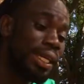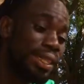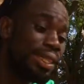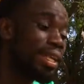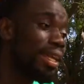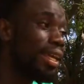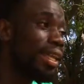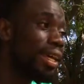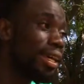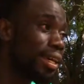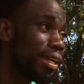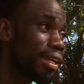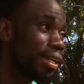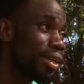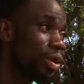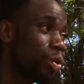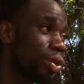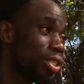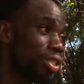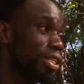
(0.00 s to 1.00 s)
in the lake
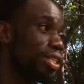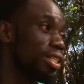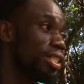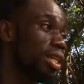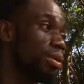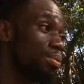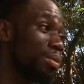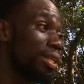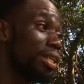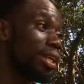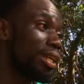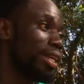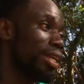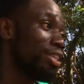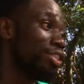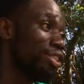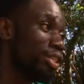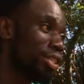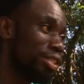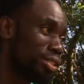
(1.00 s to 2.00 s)
we set up the
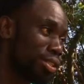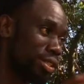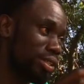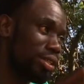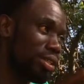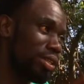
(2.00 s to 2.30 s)
cages.